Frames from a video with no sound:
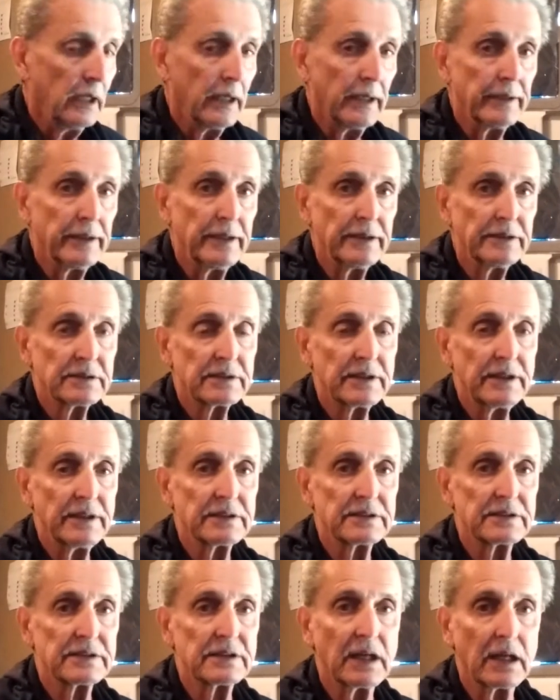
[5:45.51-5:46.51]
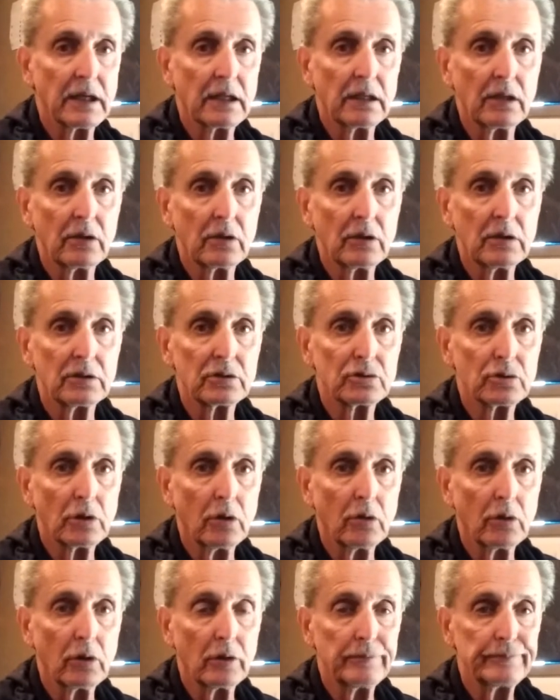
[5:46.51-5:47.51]
and this it's got a little
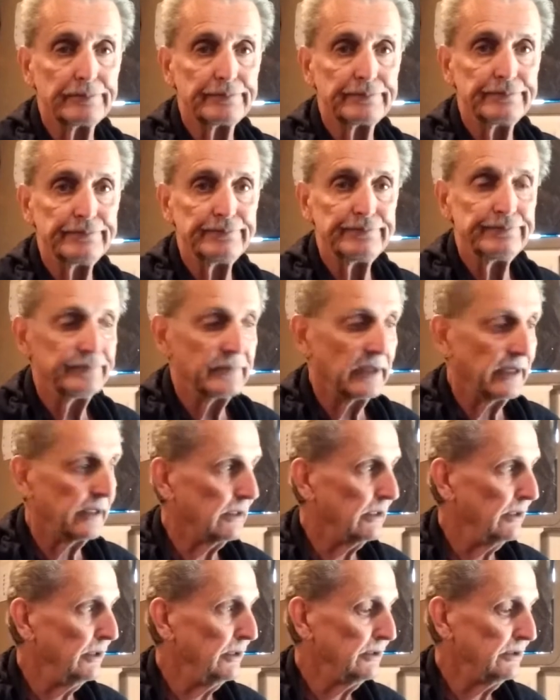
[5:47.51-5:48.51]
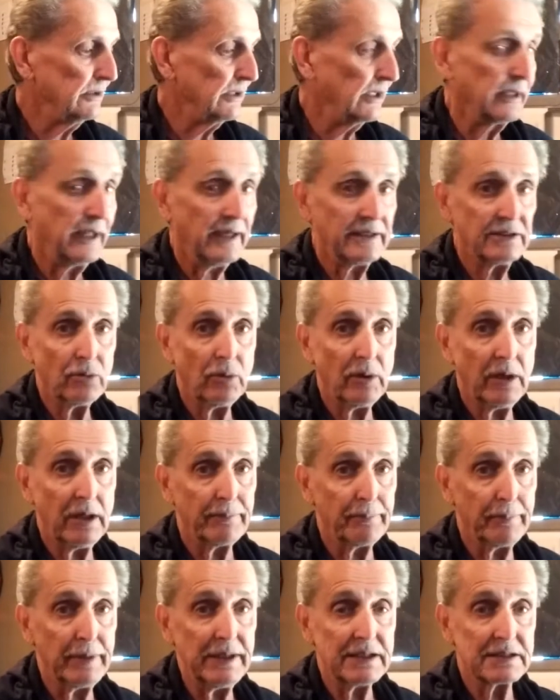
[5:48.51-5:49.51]
controller like this and that's
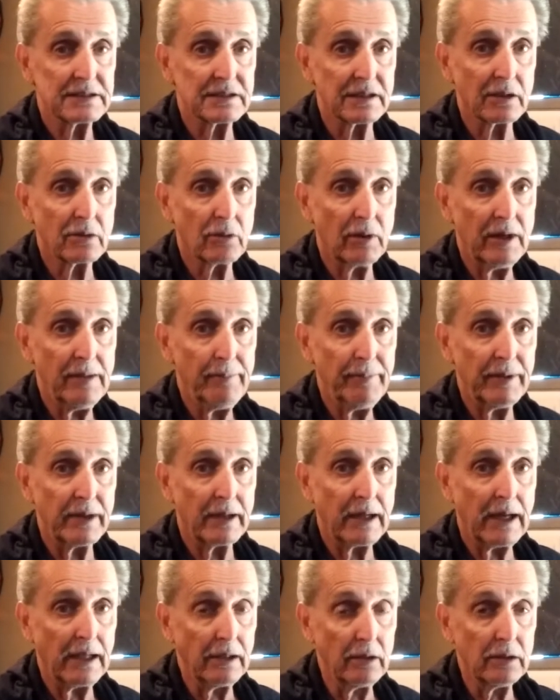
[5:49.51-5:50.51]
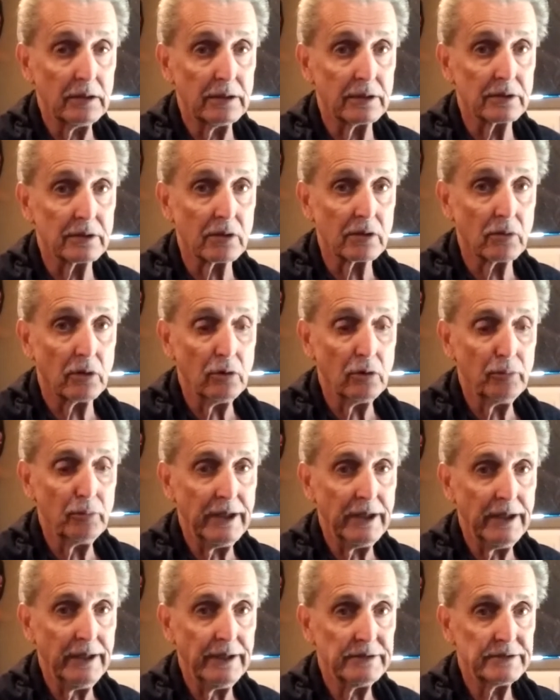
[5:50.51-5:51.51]
why it beats the crap out I looked at the
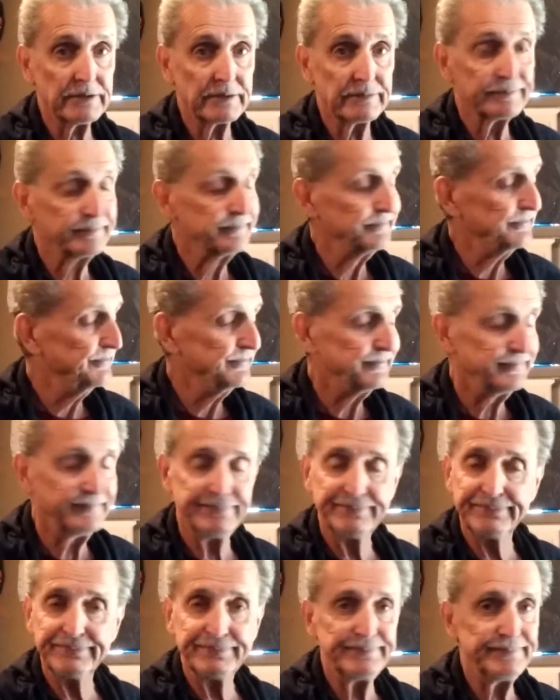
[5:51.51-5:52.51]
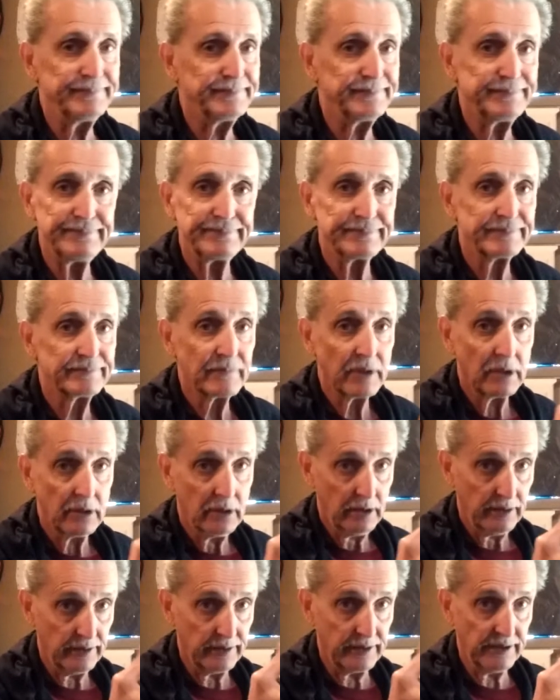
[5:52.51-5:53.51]
Chromecast mm -mm.
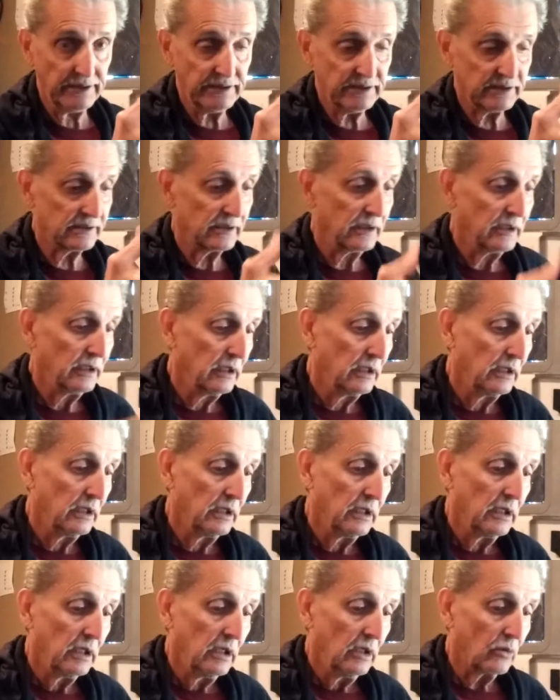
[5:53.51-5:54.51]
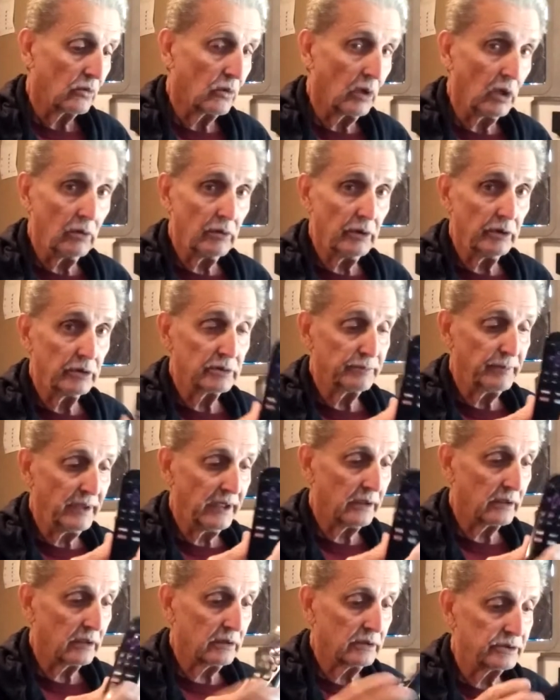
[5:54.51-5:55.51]
this is Roku's
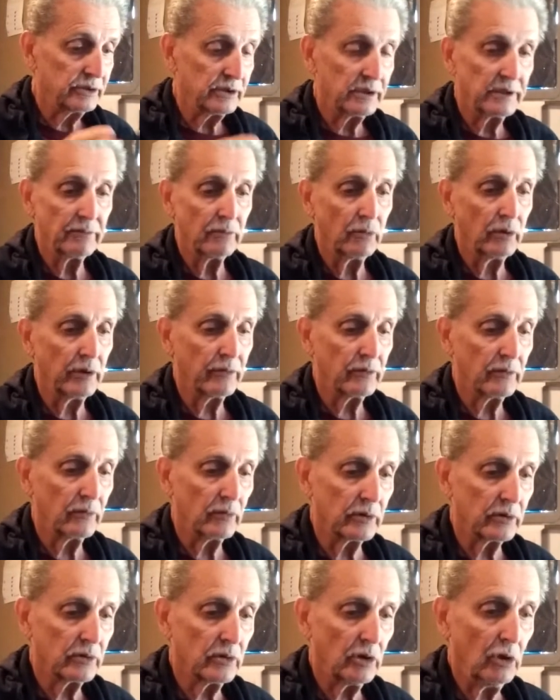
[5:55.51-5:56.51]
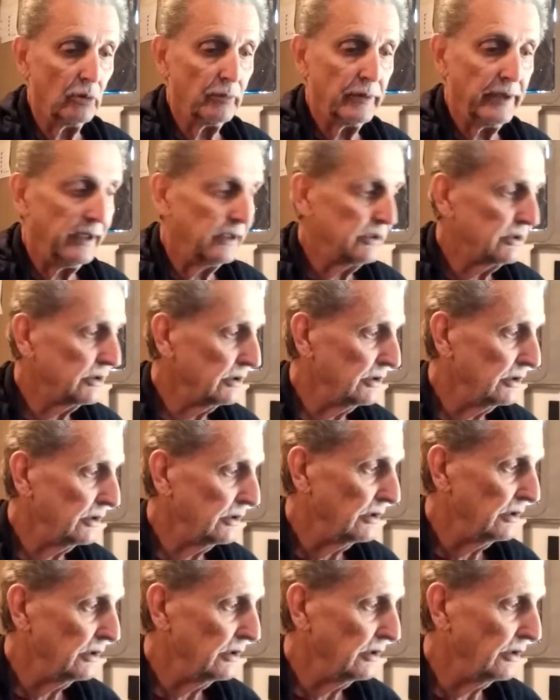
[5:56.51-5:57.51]
better because with with Chromecast
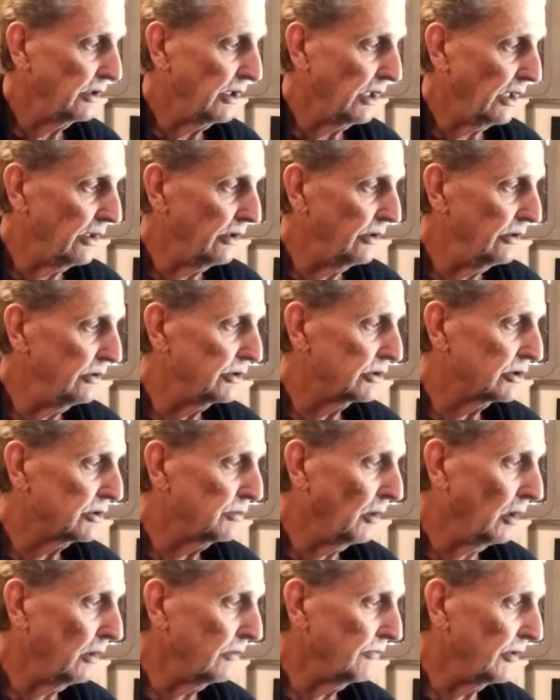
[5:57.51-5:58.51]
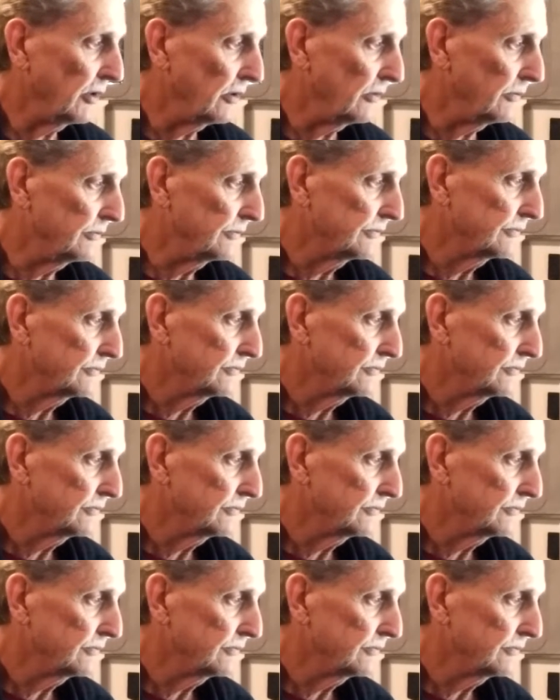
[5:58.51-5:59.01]
you got to use your smartphone